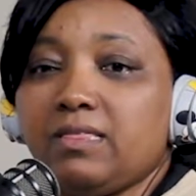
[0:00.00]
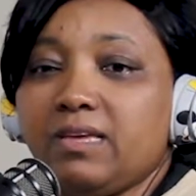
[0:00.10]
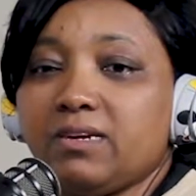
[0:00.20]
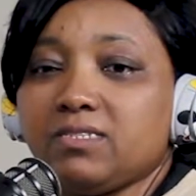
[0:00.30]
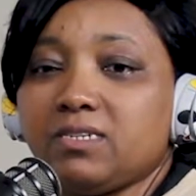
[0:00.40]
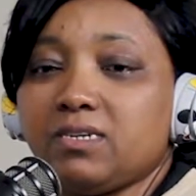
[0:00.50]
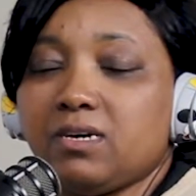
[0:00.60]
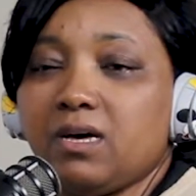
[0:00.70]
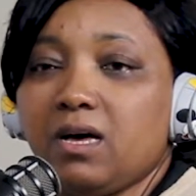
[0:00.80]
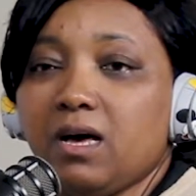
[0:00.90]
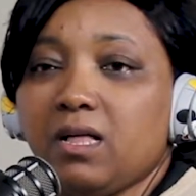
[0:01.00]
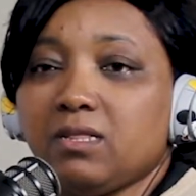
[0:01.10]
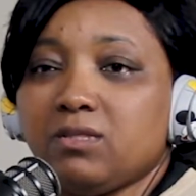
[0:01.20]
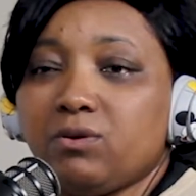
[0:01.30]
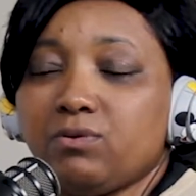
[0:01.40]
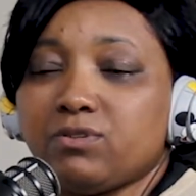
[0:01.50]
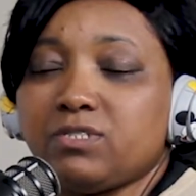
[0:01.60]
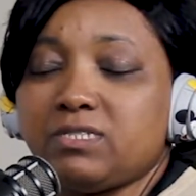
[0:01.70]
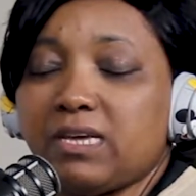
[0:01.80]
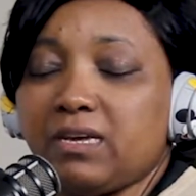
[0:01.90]
there's a lower
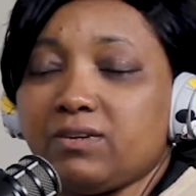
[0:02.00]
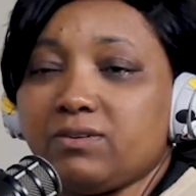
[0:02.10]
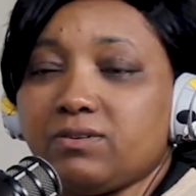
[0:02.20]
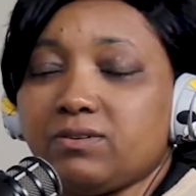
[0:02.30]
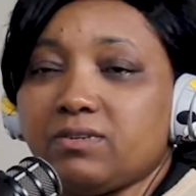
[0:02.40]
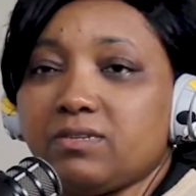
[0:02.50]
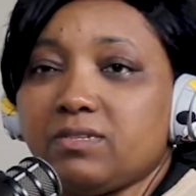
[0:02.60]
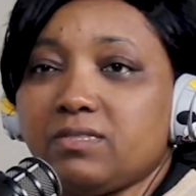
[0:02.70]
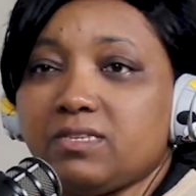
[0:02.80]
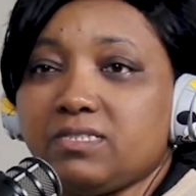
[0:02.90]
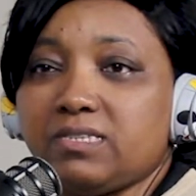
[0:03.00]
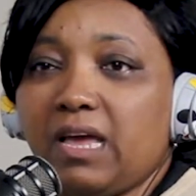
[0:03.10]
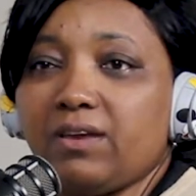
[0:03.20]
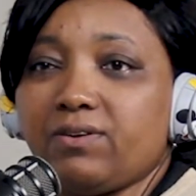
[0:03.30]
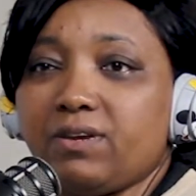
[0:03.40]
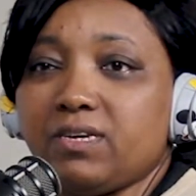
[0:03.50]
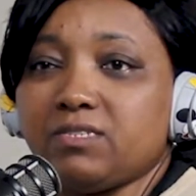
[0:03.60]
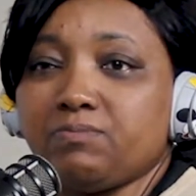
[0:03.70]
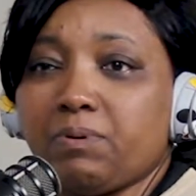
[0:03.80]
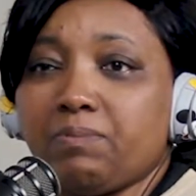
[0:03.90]
standard. The standard
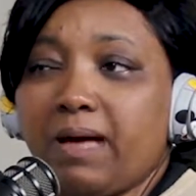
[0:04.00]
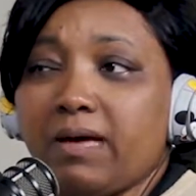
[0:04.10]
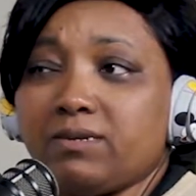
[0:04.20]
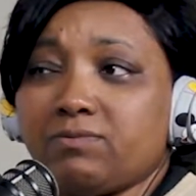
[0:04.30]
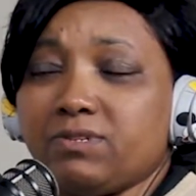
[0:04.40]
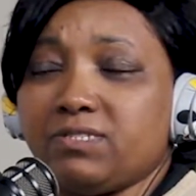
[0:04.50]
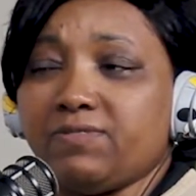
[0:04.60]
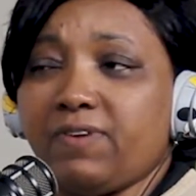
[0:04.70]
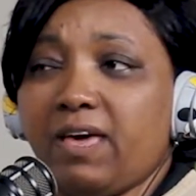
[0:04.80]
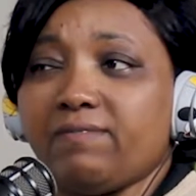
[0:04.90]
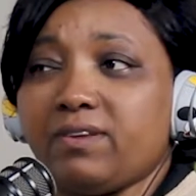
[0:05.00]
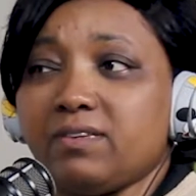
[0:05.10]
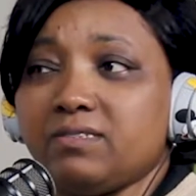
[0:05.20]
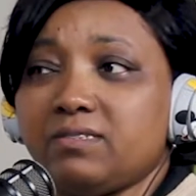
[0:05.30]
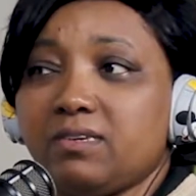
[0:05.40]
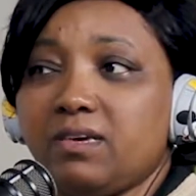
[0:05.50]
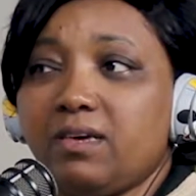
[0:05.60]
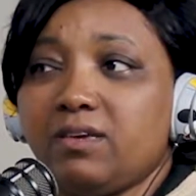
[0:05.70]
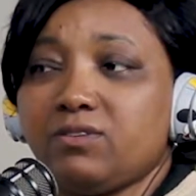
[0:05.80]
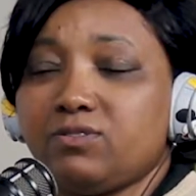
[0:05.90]
is preponderance of evidence.
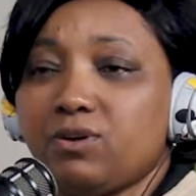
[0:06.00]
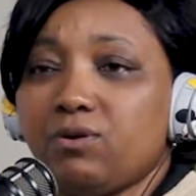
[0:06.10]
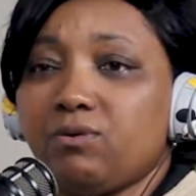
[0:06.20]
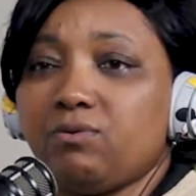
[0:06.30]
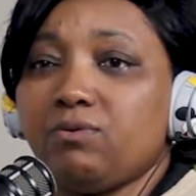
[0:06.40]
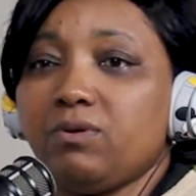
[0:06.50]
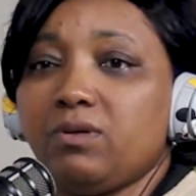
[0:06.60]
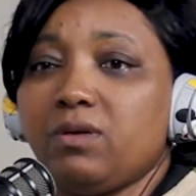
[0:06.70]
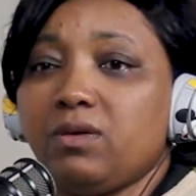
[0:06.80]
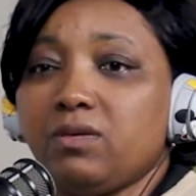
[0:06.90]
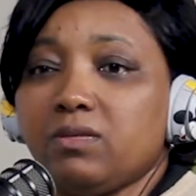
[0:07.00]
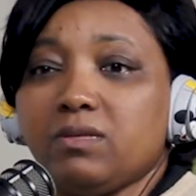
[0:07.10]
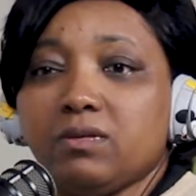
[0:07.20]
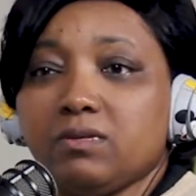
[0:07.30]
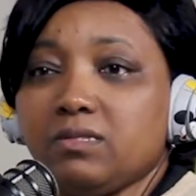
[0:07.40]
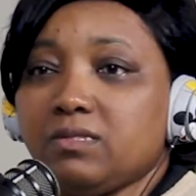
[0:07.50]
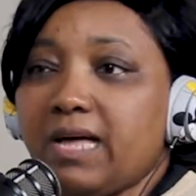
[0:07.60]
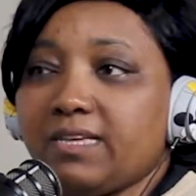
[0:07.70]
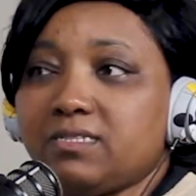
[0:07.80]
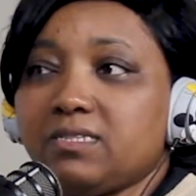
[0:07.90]
So
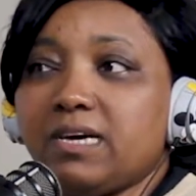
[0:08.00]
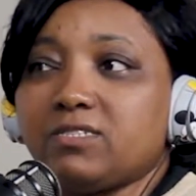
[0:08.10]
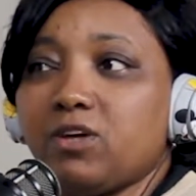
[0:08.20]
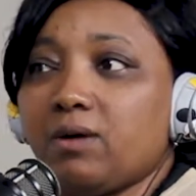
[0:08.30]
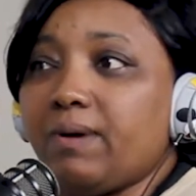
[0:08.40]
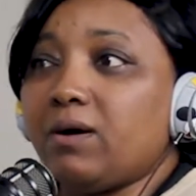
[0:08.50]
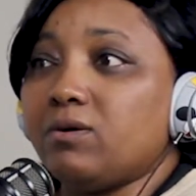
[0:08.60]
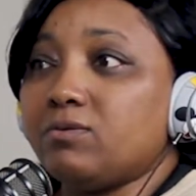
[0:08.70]
let's talk about